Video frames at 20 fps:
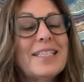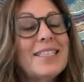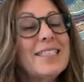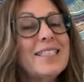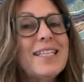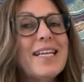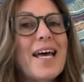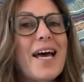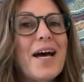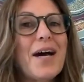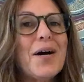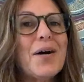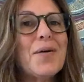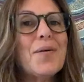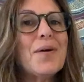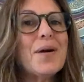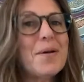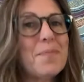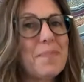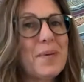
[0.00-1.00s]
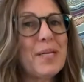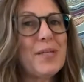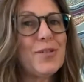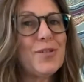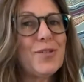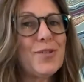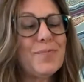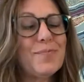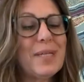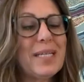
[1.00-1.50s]
now appeared
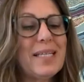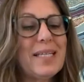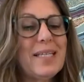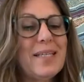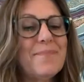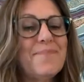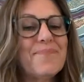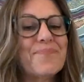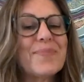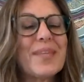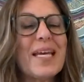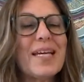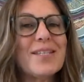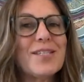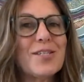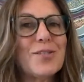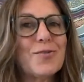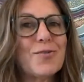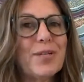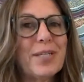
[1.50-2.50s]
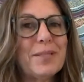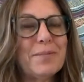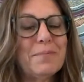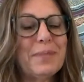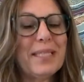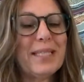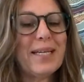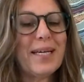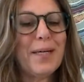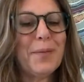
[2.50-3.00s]
to me as
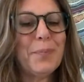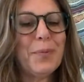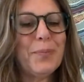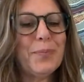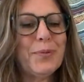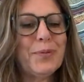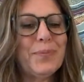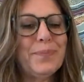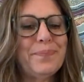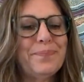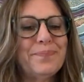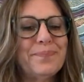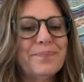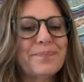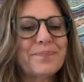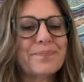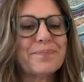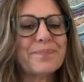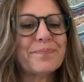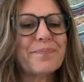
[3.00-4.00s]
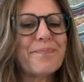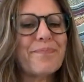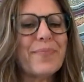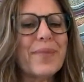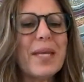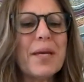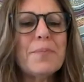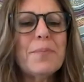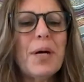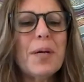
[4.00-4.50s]
incredibly capable.
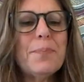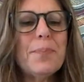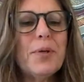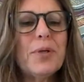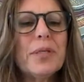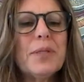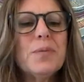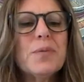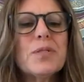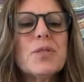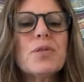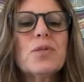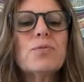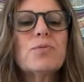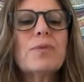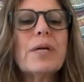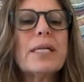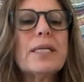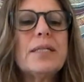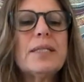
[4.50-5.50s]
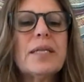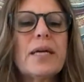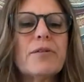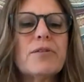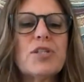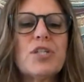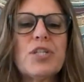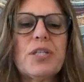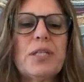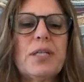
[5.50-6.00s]
My body was already
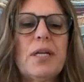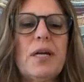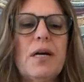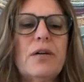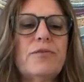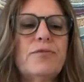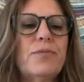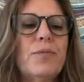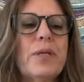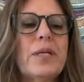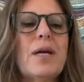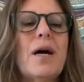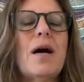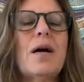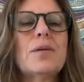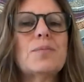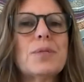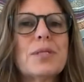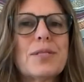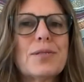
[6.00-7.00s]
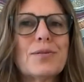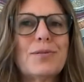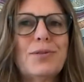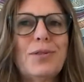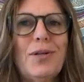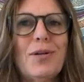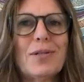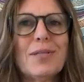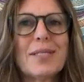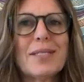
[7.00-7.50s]
nourishing life when I was still
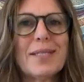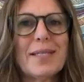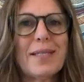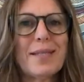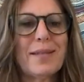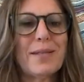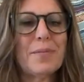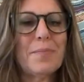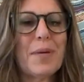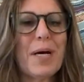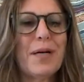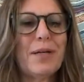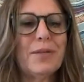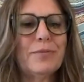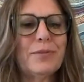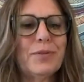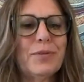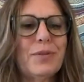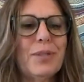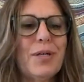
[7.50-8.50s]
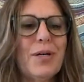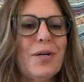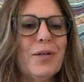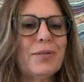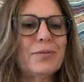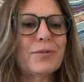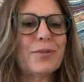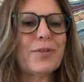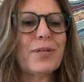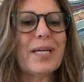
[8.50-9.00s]
lost in the marvel
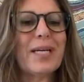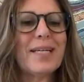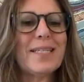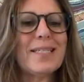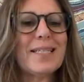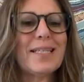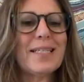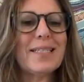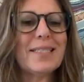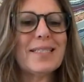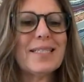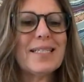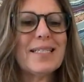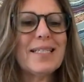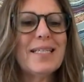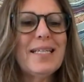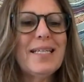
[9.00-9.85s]
of creating it.